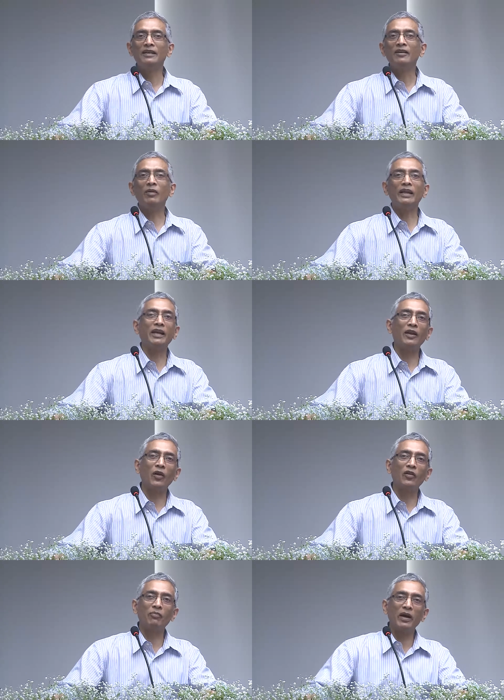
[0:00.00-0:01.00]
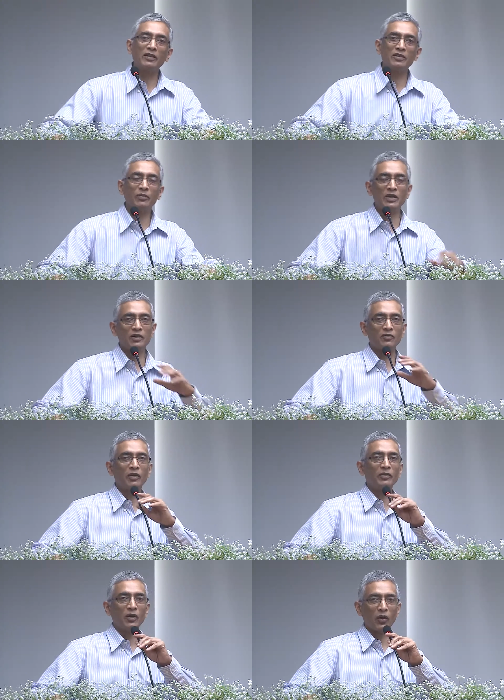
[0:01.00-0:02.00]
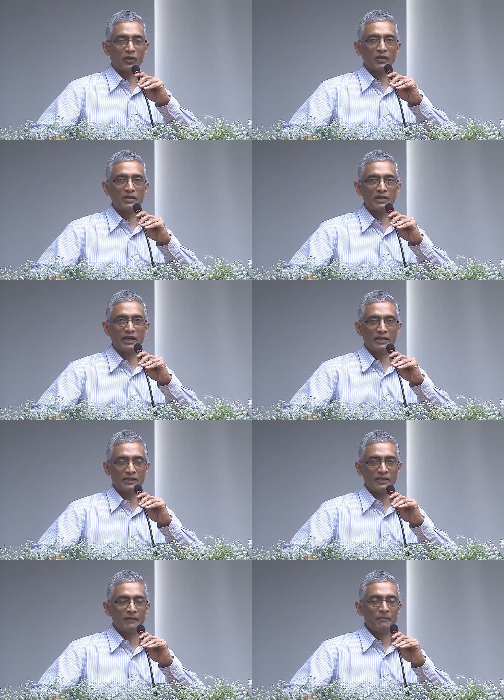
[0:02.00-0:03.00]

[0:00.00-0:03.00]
We'll get a lot of participation from the northern states.